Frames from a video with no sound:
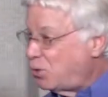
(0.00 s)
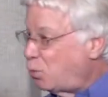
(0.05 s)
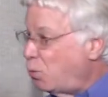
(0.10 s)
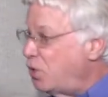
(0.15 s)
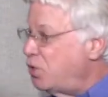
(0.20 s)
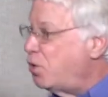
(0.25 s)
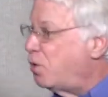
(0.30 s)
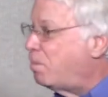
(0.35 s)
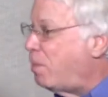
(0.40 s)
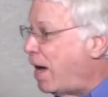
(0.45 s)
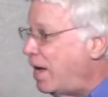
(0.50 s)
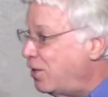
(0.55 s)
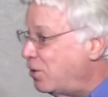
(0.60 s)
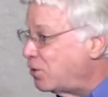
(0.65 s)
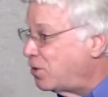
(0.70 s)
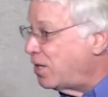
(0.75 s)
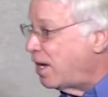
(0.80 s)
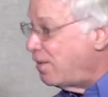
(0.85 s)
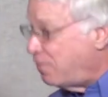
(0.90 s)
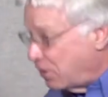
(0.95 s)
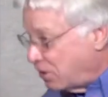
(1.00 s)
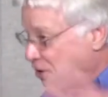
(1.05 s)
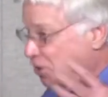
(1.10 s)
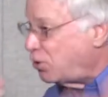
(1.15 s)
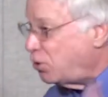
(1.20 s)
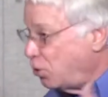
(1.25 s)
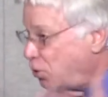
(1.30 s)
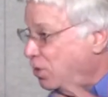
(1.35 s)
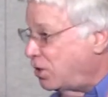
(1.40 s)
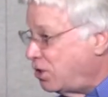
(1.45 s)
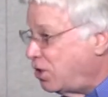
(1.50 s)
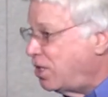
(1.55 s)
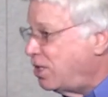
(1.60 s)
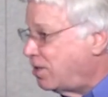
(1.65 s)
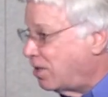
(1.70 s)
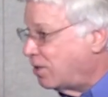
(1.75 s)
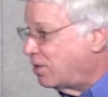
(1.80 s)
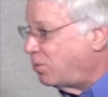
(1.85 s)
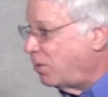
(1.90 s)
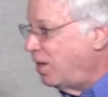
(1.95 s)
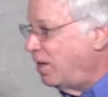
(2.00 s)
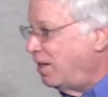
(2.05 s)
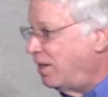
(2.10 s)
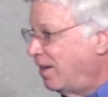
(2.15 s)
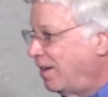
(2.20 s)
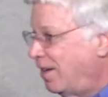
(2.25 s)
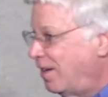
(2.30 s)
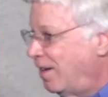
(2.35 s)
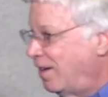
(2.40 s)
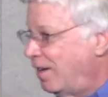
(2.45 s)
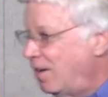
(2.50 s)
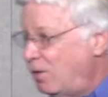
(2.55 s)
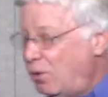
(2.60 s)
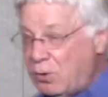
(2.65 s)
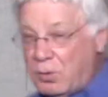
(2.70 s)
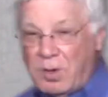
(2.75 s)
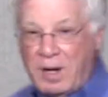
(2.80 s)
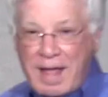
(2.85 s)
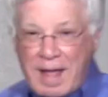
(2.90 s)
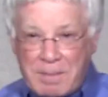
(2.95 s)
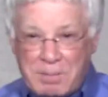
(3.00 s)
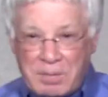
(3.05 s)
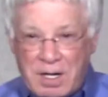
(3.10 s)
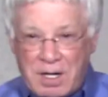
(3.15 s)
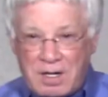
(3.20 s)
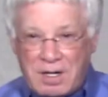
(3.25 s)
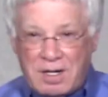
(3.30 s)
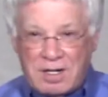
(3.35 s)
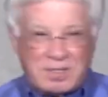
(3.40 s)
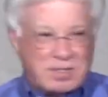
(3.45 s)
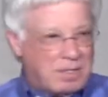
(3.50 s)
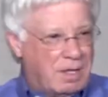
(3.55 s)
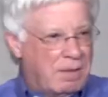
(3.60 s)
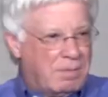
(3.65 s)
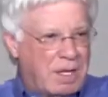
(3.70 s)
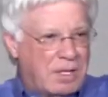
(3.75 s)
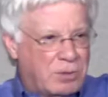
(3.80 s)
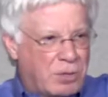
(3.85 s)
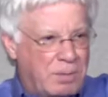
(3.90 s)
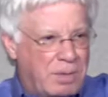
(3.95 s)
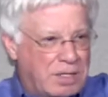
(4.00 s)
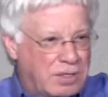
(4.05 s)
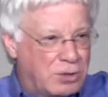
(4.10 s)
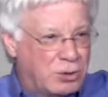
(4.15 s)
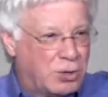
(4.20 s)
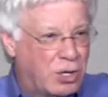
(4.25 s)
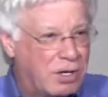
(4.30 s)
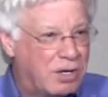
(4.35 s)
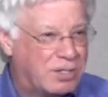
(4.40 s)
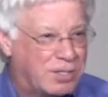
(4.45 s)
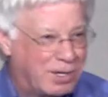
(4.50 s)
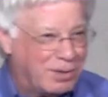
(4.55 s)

is when you're by yourself, it's just you and Jesus, right? Look what happened to us. And I'm not talking about the church,